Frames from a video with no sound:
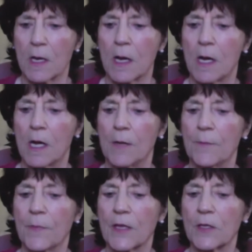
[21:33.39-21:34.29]

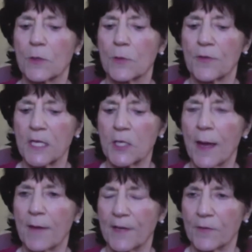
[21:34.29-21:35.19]
Um, you think you
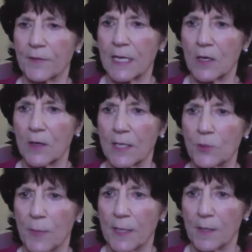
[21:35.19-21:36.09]
have health care and
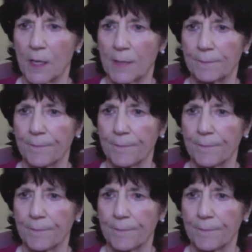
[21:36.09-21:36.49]
you may not.